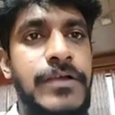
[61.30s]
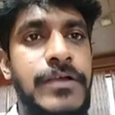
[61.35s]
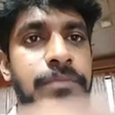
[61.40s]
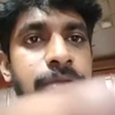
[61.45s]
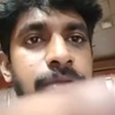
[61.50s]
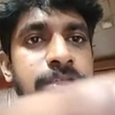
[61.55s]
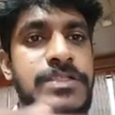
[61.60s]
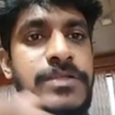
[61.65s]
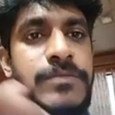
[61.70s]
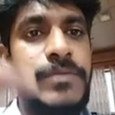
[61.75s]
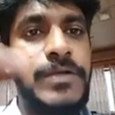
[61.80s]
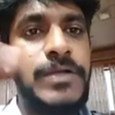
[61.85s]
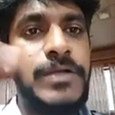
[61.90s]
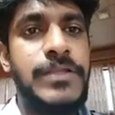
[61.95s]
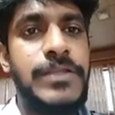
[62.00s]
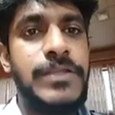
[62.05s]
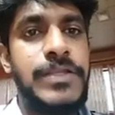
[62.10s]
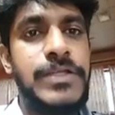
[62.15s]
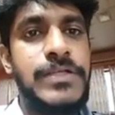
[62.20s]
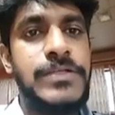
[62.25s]
based
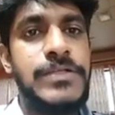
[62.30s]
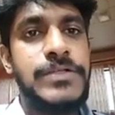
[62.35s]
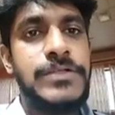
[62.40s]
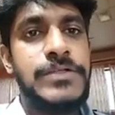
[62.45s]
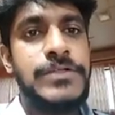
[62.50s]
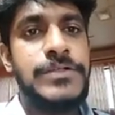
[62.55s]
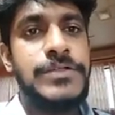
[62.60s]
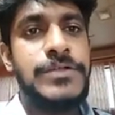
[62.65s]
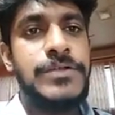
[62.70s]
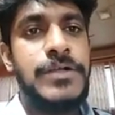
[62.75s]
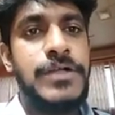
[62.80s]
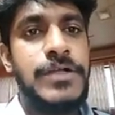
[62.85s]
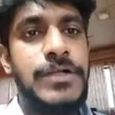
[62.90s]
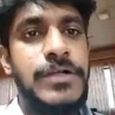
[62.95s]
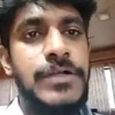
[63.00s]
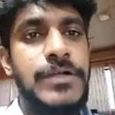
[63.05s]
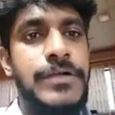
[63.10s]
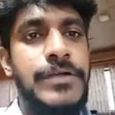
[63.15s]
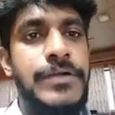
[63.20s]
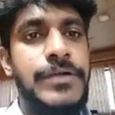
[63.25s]
upon the
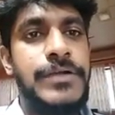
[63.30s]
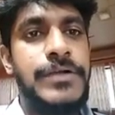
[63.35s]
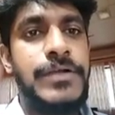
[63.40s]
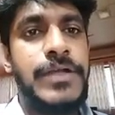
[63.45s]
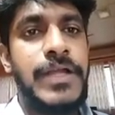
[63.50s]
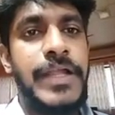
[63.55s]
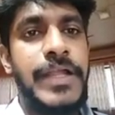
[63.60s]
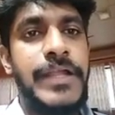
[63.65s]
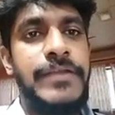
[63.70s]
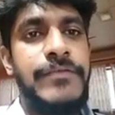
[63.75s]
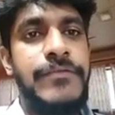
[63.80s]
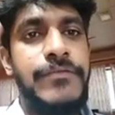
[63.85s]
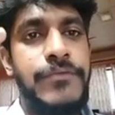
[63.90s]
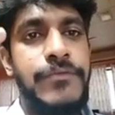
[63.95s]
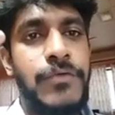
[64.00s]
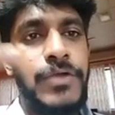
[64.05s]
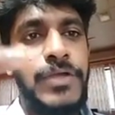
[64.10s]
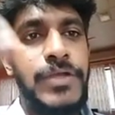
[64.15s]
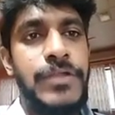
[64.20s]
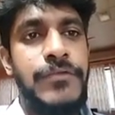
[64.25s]
client
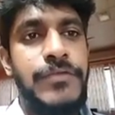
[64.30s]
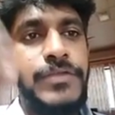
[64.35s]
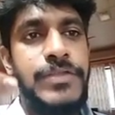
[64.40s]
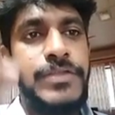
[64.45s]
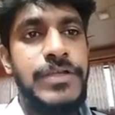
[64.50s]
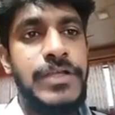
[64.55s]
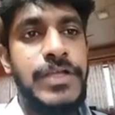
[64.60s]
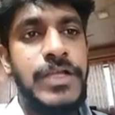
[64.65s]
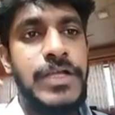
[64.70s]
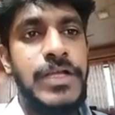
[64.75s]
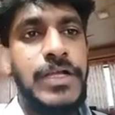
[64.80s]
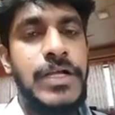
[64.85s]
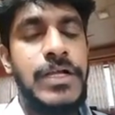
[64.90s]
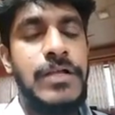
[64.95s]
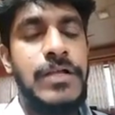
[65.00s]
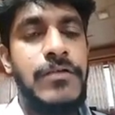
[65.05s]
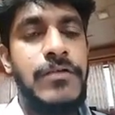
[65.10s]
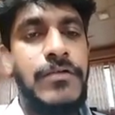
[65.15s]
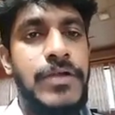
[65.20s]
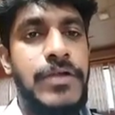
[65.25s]
only with
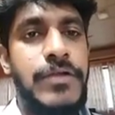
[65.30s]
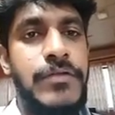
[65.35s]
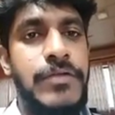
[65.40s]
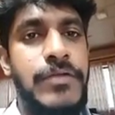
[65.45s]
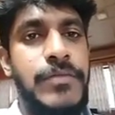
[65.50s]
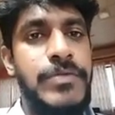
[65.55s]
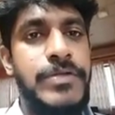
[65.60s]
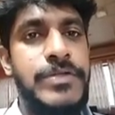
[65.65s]
available